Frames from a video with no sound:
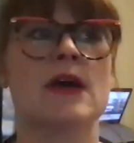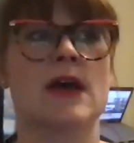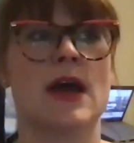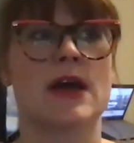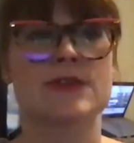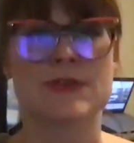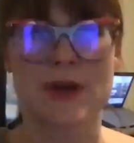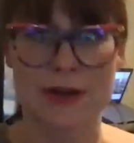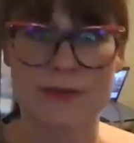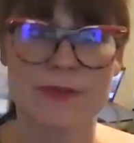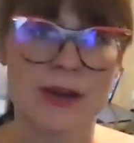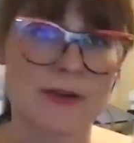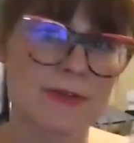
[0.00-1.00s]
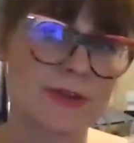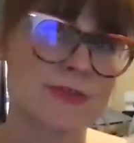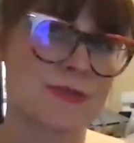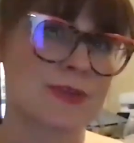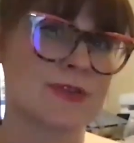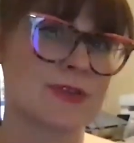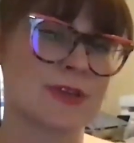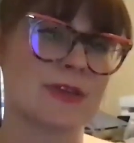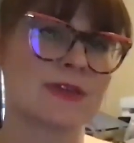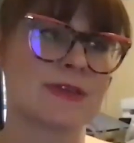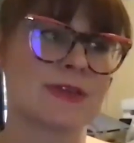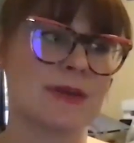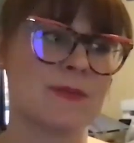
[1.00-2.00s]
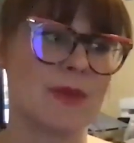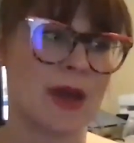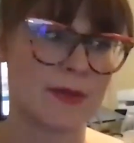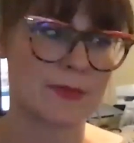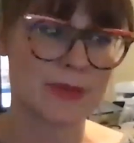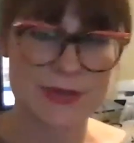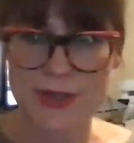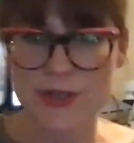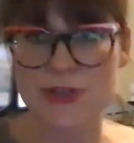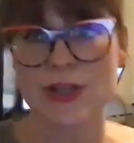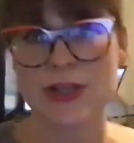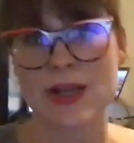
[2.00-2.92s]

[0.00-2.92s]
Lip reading: and stratify resources and position